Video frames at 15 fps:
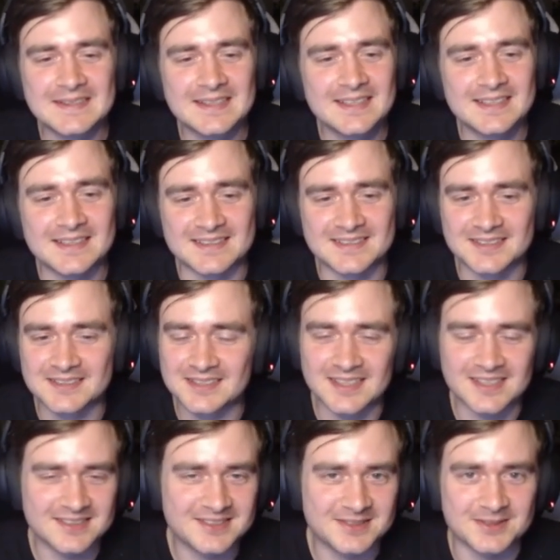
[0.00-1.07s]
He still dies
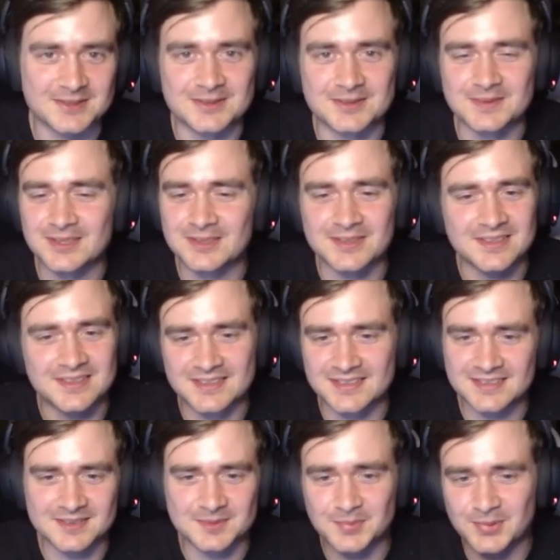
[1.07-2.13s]
to all these
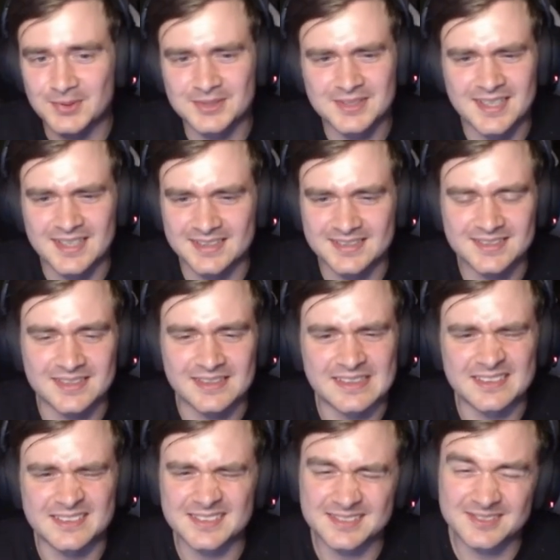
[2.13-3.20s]
burn decks and
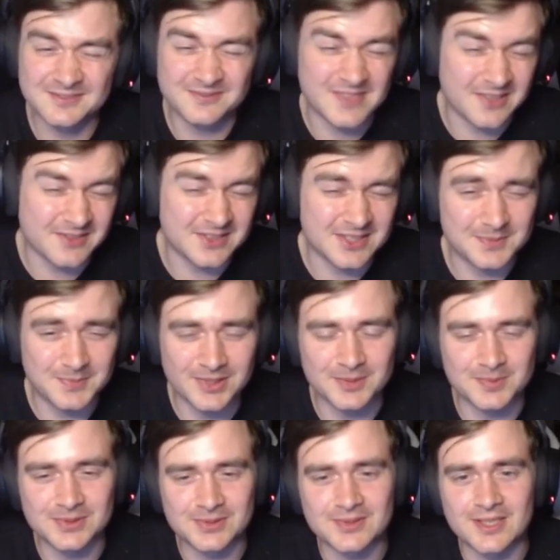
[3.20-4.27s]
very despicable
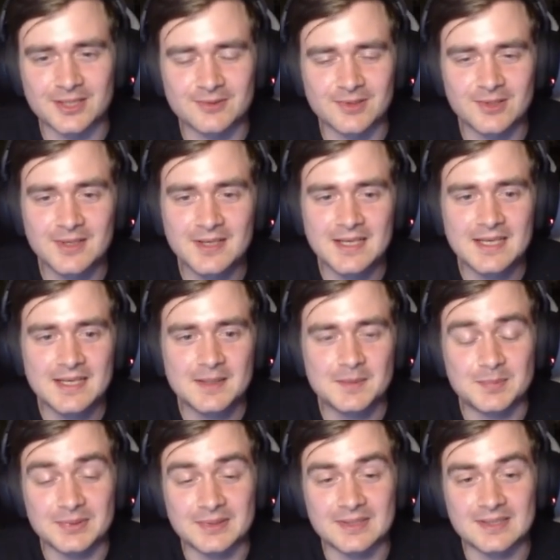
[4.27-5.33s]
to aggro.
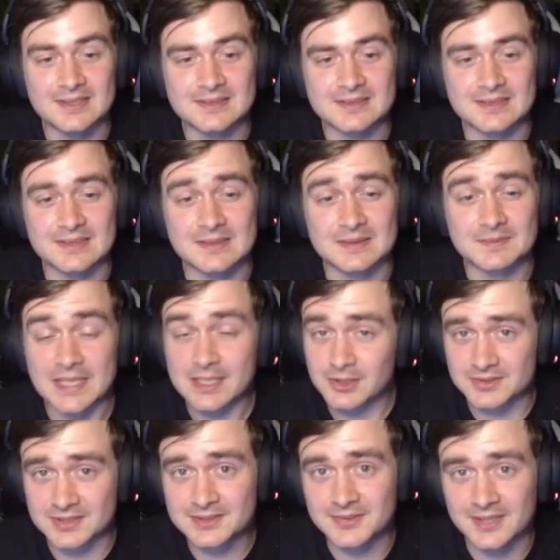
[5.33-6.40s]
But Night Loss
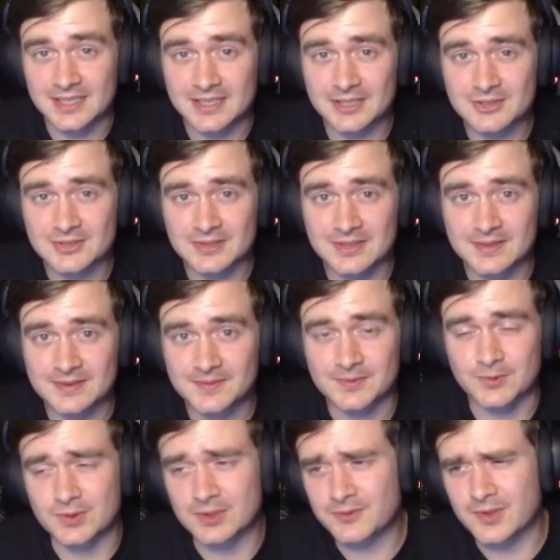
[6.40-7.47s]
is fine, actually. One
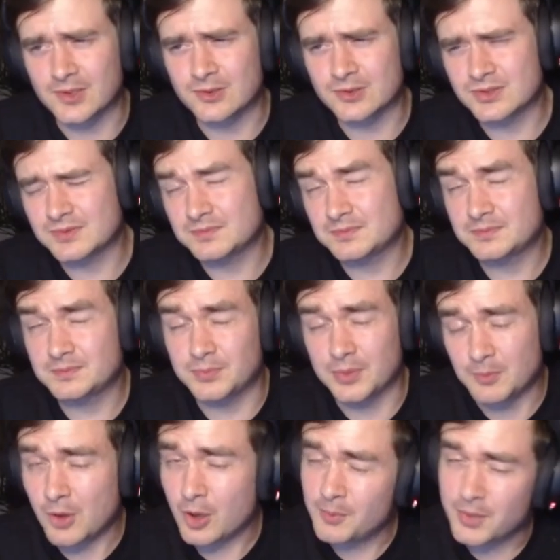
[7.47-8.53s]
of those
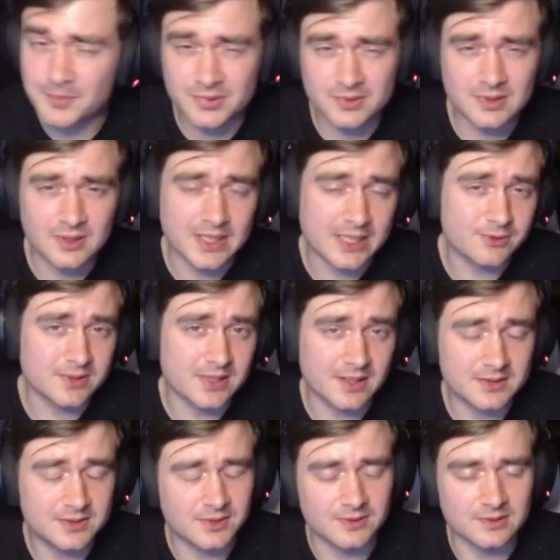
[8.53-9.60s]
more popular aggro decks
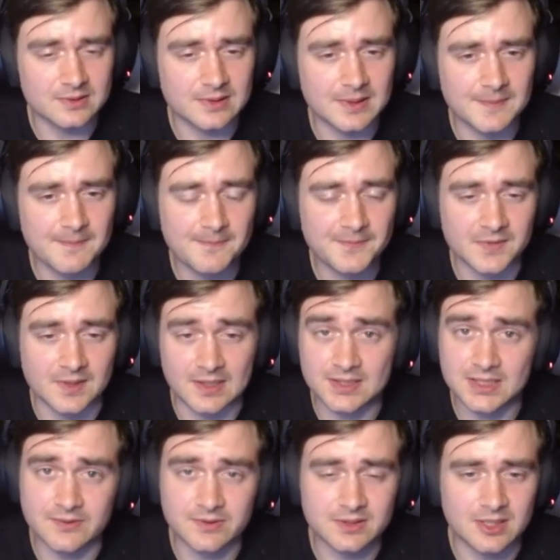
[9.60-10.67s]
currently, like
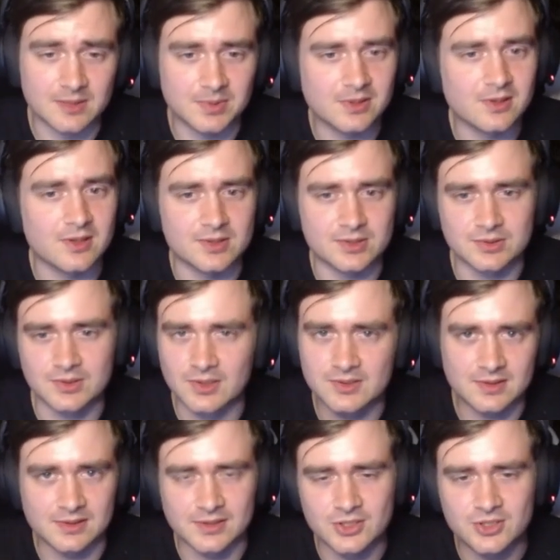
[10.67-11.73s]
Saboteur, because he
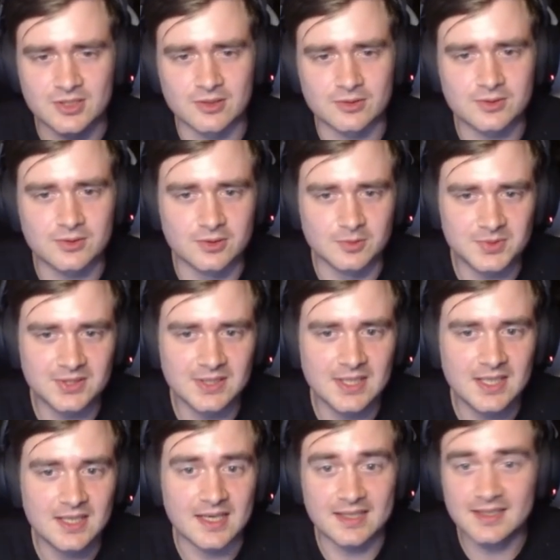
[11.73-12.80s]
constantly shoot out troops.
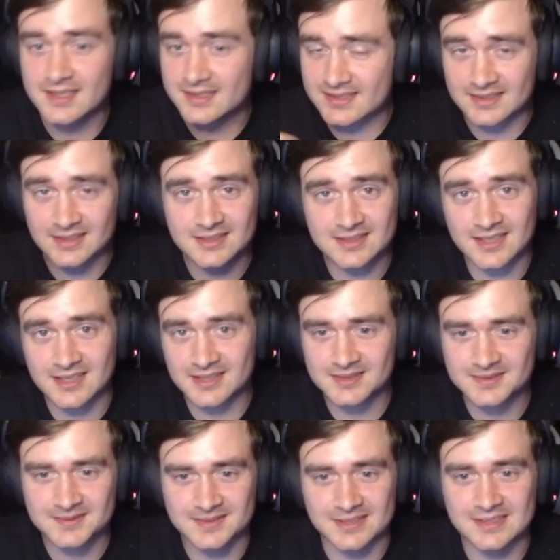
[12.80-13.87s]
And he has Sneak Attack,
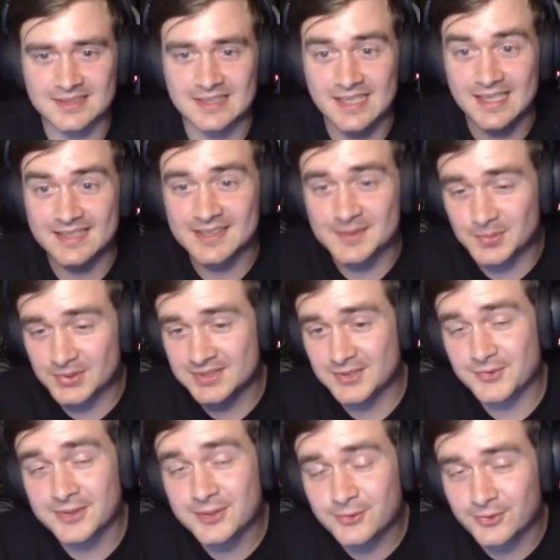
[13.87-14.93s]
yeah. And he puts a
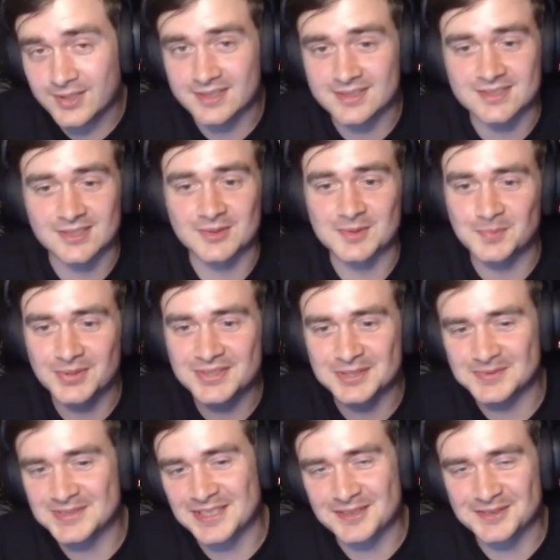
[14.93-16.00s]
3-3, so he puts
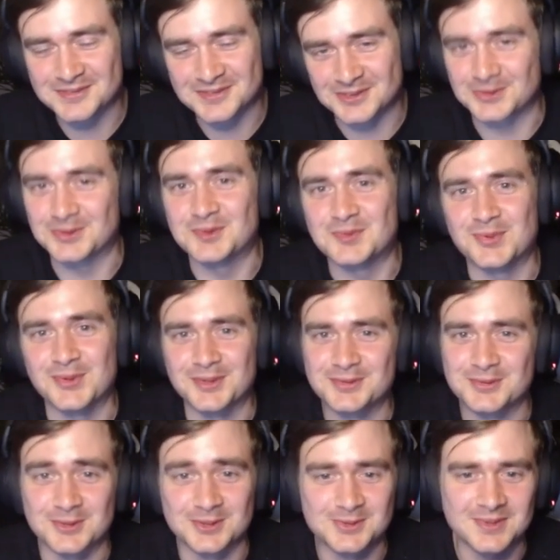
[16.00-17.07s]
himself into the board for
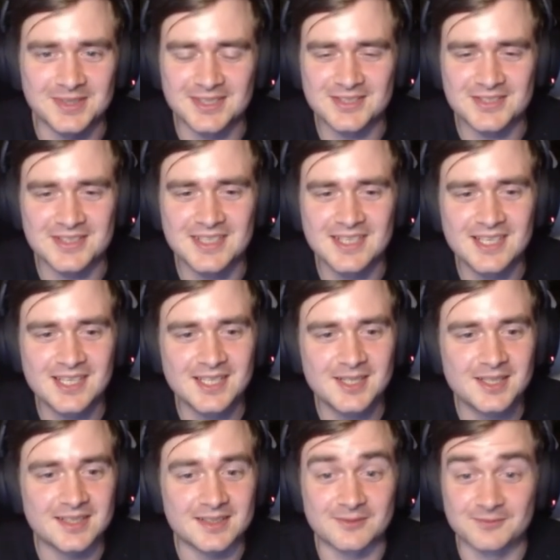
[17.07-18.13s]
2 energy.
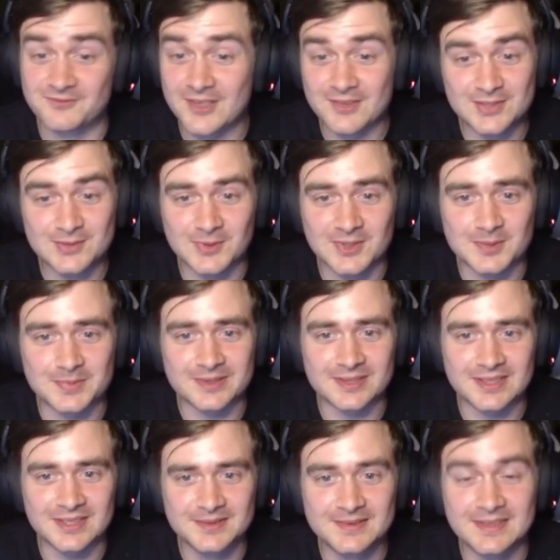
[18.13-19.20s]
Very strong
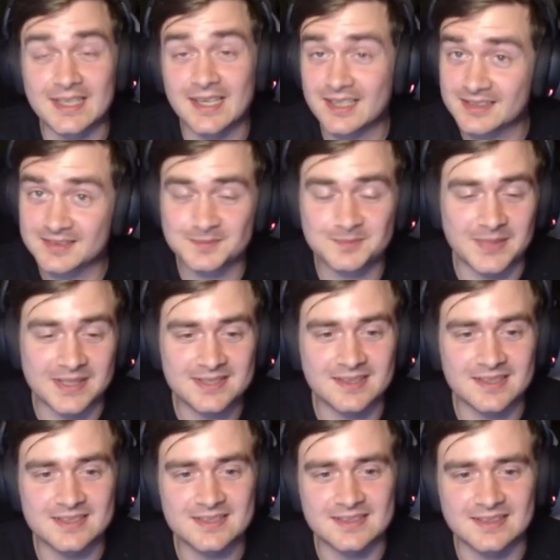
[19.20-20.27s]
ability and baseline
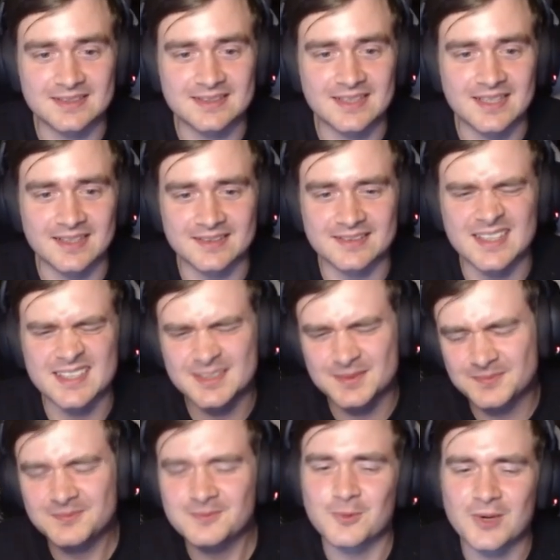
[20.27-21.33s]
Sneak Attack. That's
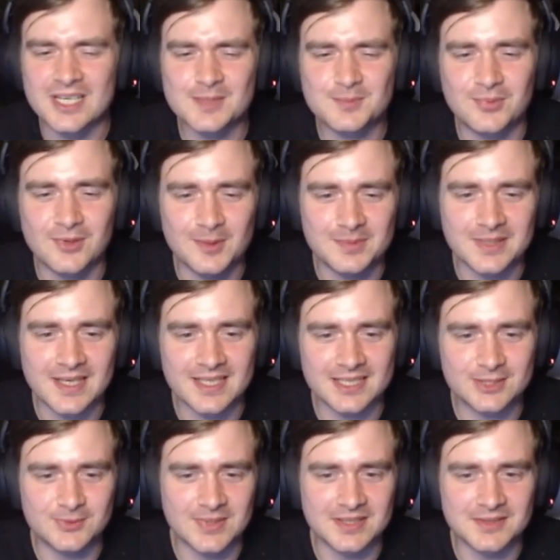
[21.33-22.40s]
why he probably has
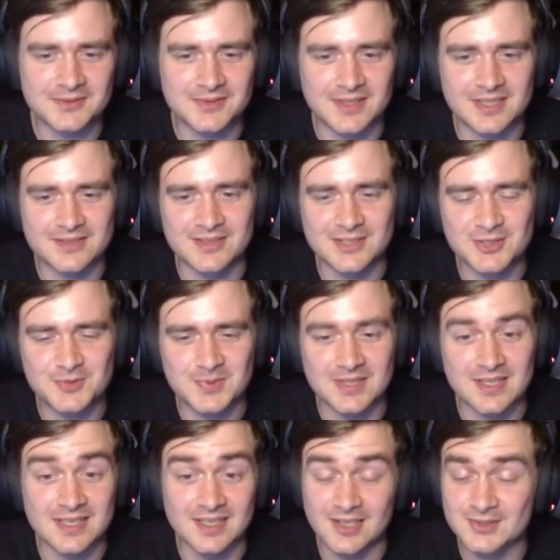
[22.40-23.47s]
25 HP, and
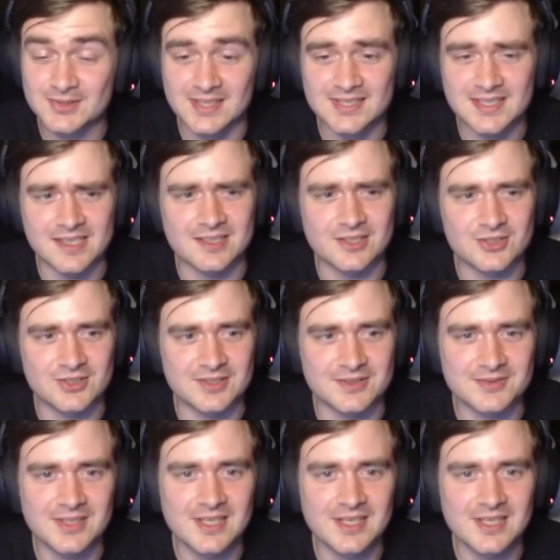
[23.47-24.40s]
he also has high initiative.